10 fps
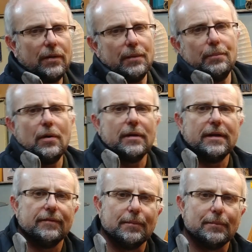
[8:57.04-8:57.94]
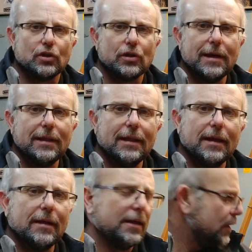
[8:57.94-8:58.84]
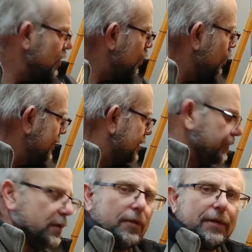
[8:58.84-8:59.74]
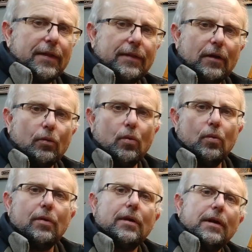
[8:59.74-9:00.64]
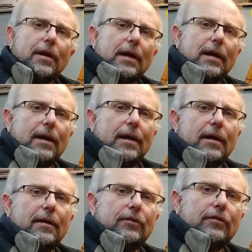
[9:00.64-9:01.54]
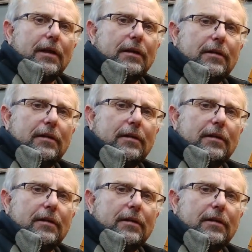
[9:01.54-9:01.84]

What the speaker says: the body of the machine there. Once you've got that there all set